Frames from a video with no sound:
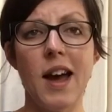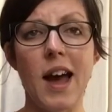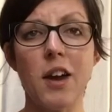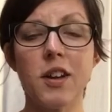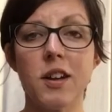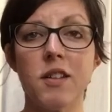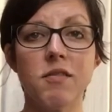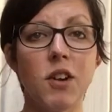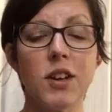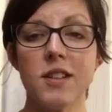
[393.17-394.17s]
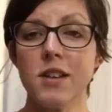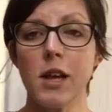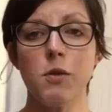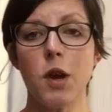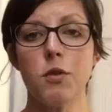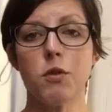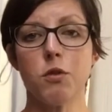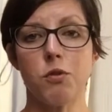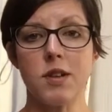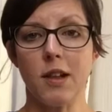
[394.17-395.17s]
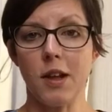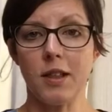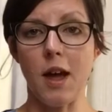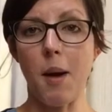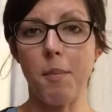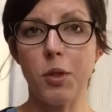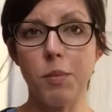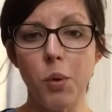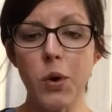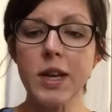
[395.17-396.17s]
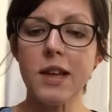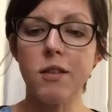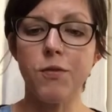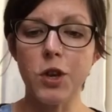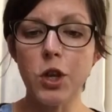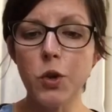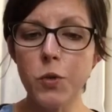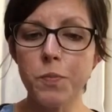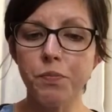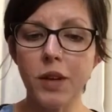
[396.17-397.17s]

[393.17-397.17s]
And I can tell you loads of stories like that, but the point is, for you,